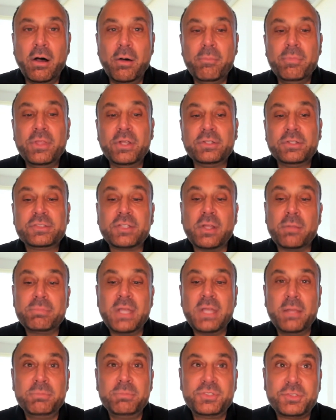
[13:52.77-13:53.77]
There's
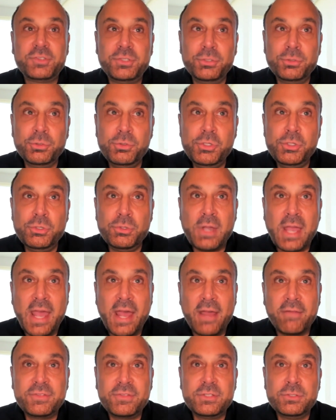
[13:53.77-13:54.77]
sometimes too you
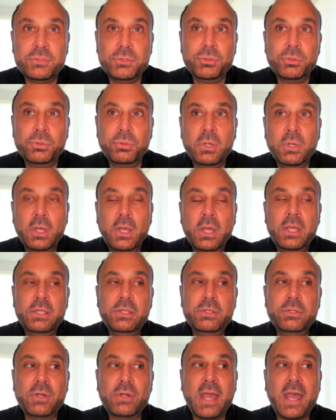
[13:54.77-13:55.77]
have to
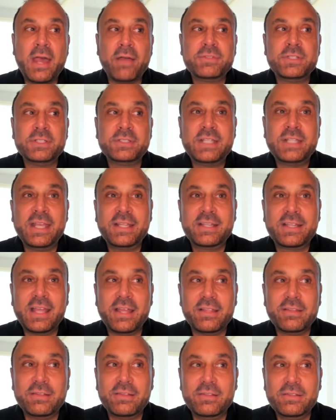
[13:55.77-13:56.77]
take
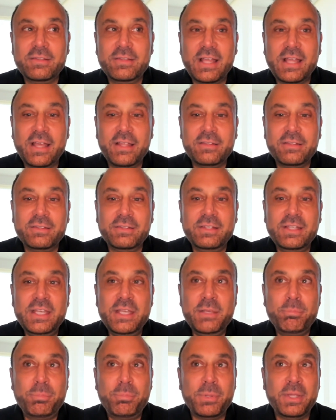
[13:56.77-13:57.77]
that
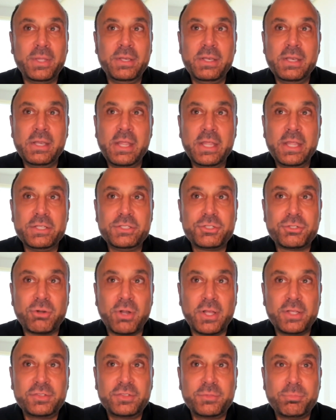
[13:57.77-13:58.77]
leap and
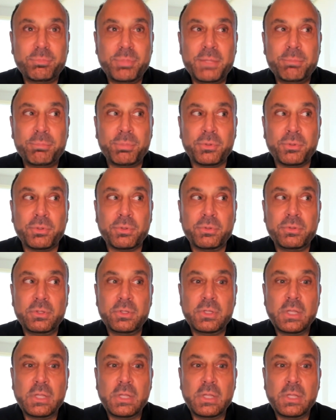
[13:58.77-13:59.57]
trust people